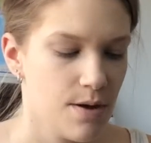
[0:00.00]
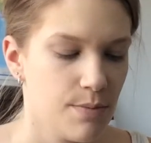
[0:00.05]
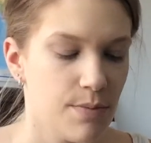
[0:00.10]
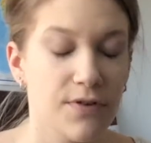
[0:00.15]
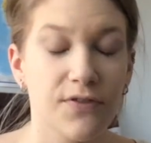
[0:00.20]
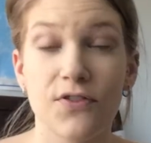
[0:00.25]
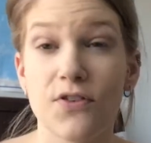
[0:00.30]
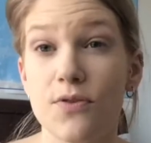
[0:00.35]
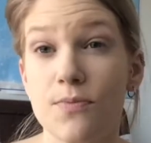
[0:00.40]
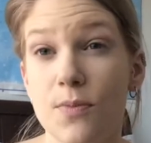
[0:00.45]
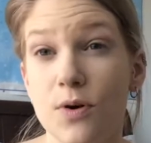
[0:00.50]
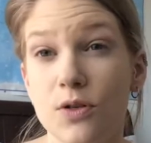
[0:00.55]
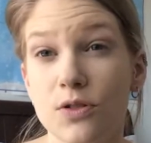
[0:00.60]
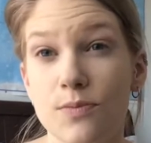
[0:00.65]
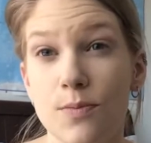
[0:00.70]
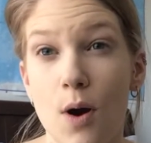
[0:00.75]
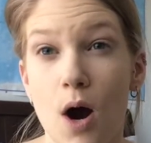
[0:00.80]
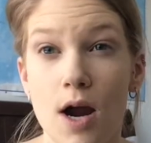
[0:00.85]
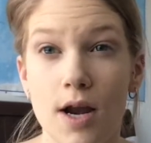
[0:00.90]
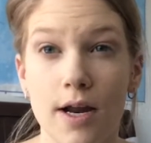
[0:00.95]
but for the
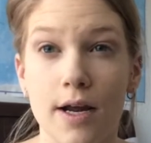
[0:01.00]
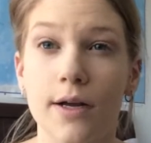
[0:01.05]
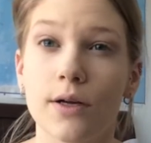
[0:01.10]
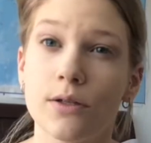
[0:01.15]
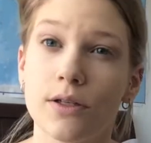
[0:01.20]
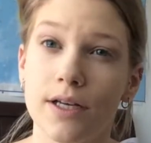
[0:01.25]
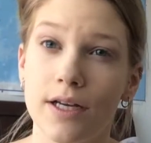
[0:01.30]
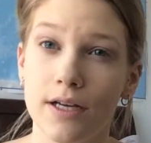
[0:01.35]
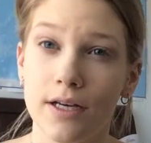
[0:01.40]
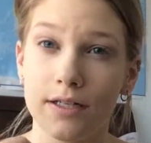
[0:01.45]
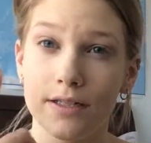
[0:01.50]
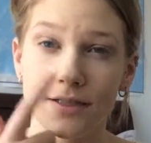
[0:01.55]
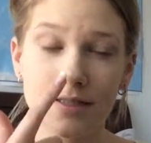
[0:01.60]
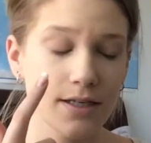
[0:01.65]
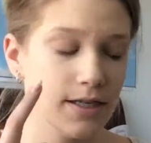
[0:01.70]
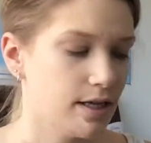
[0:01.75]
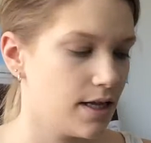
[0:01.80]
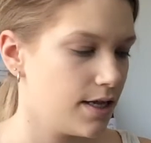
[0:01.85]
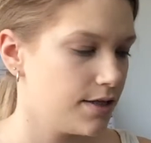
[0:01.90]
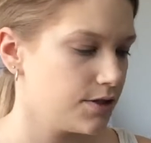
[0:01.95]
most part I only
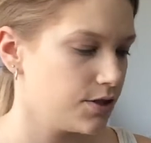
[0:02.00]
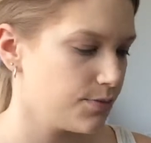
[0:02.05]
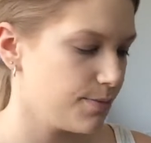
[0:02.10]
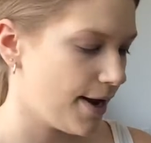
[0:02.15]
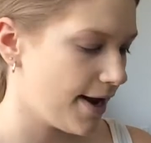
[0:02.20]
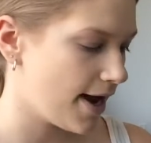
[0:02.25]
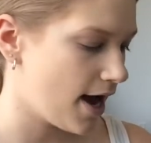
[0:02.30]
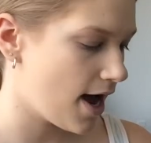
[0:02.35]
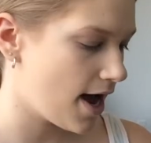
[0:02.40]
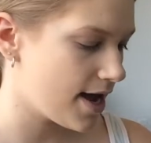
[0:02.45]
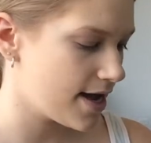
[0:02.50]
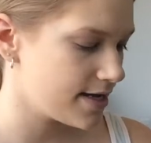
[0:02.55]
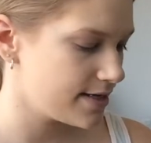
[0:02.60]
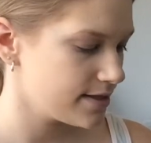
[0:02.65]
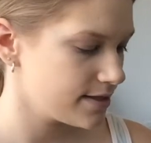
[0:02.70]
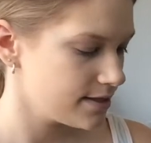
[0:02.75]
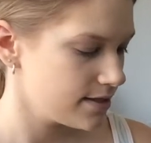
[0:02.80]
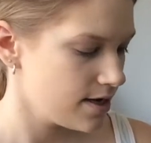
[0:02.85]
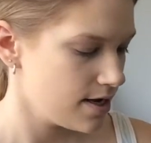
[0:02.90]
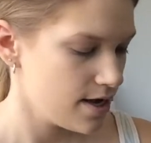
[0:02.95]
conceal under my
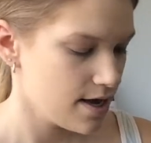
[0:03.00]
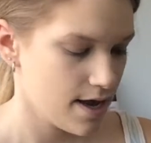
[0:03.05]
eyes,